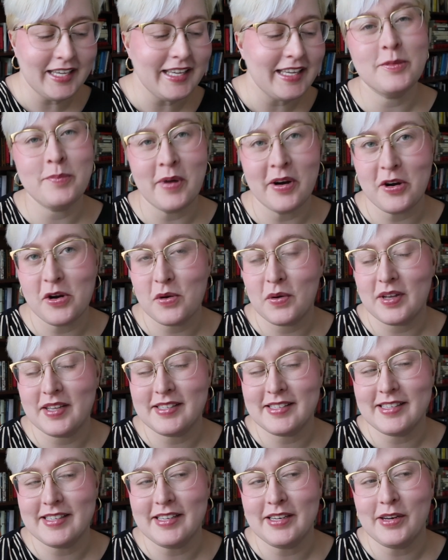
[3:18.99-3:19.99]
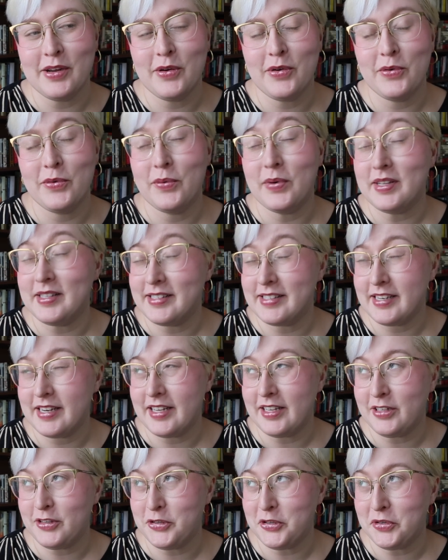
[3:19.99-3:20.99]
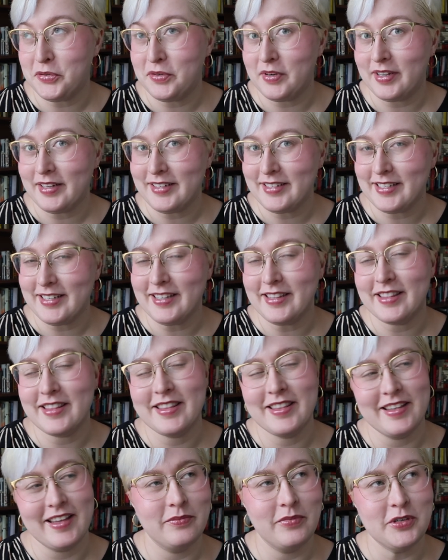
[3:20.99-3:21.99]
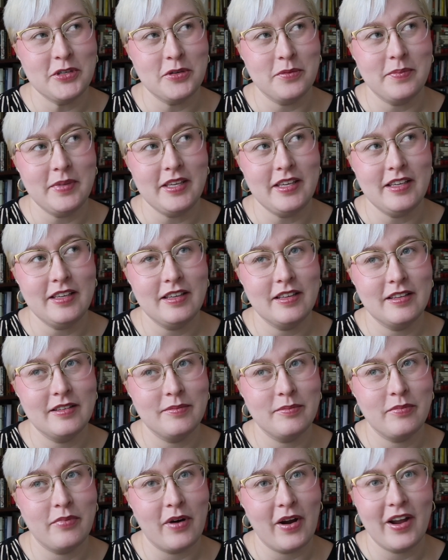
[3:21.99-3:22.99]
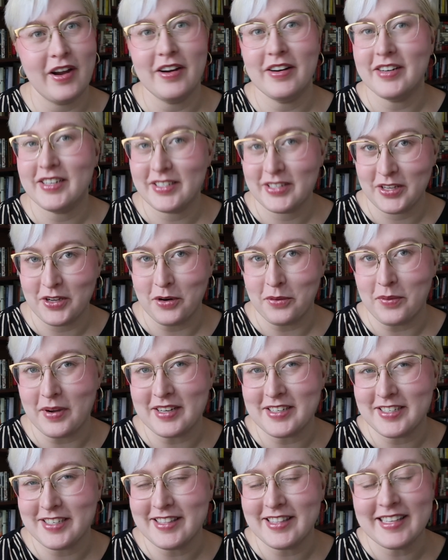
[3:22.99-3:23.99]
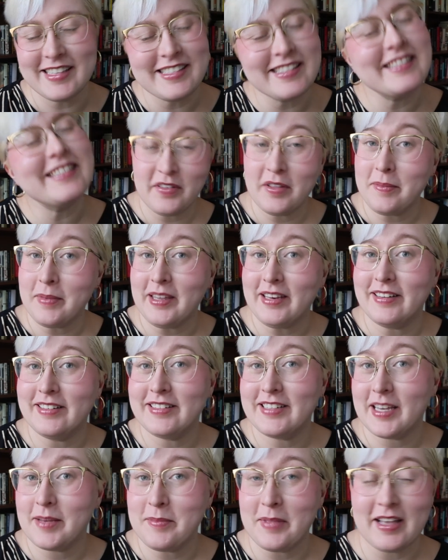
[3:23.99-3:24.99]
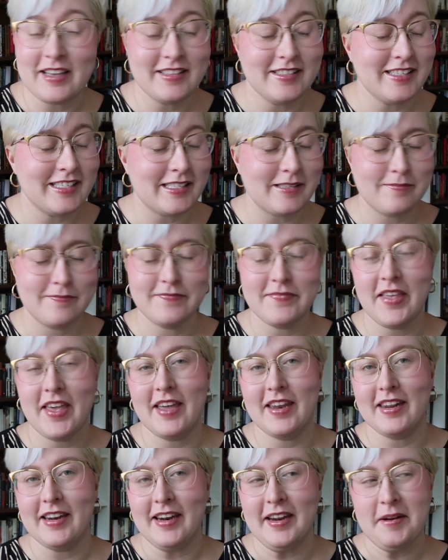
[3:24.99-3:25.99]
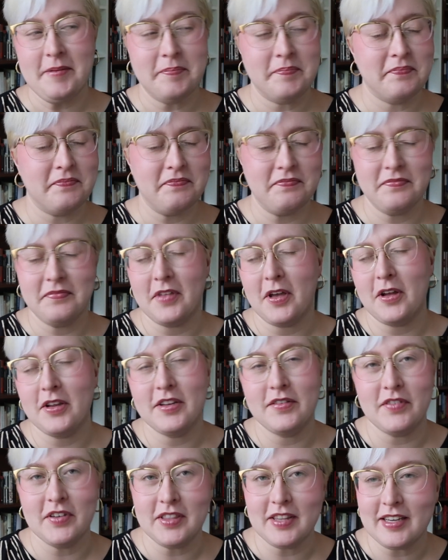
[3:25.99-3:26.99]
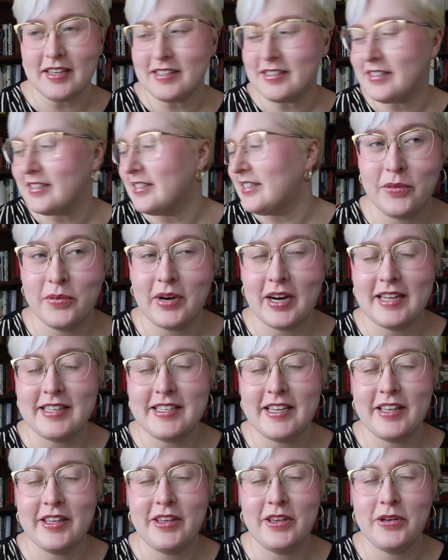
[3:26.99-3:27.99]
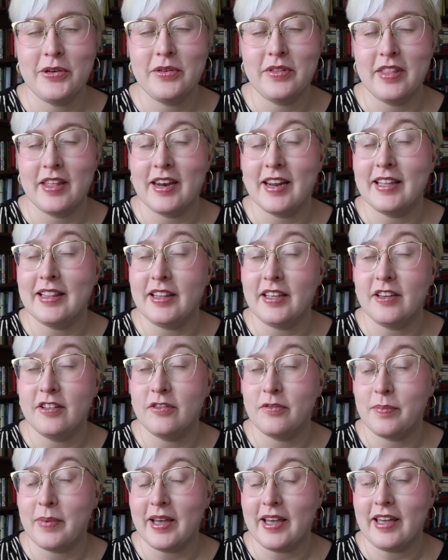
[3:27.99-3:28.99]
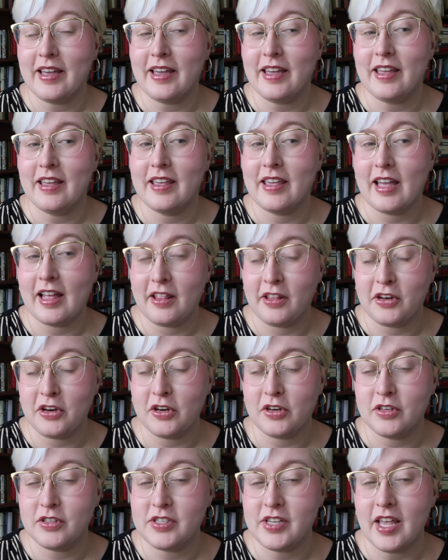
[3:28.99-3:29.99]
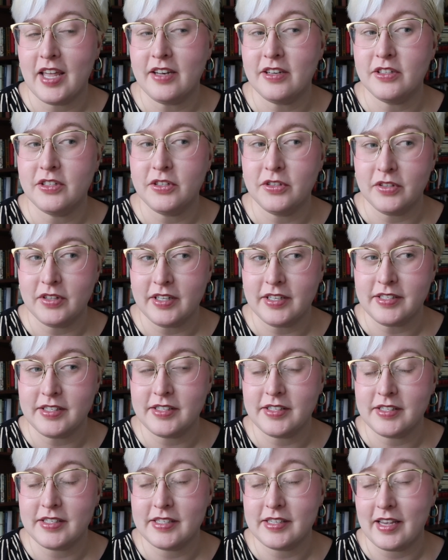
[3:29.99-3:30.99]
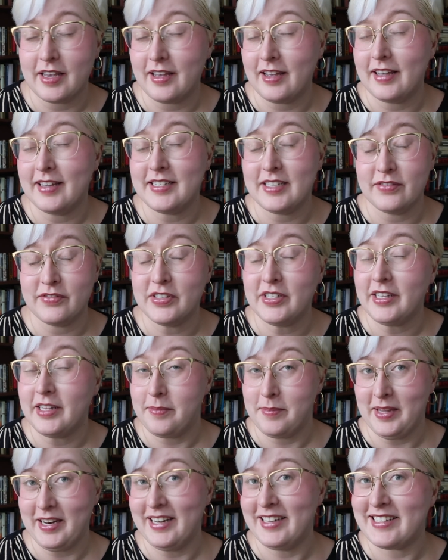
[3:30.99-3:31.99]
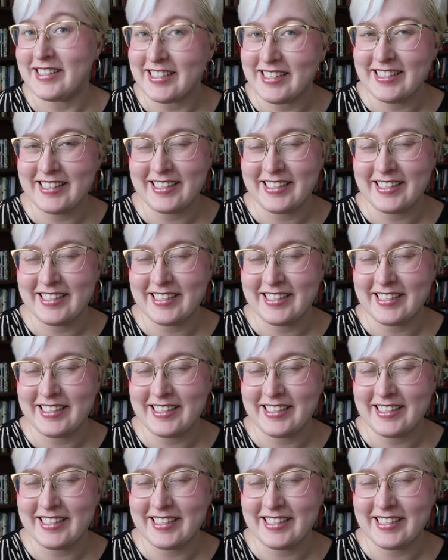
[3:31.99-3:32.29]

Tomorrow as in Wednesday, June 19th, which will be prior to your watching this. Filming, timelines, editing, all different things. When I tell you that I live by calendars and to-do lists, I definitely mean it.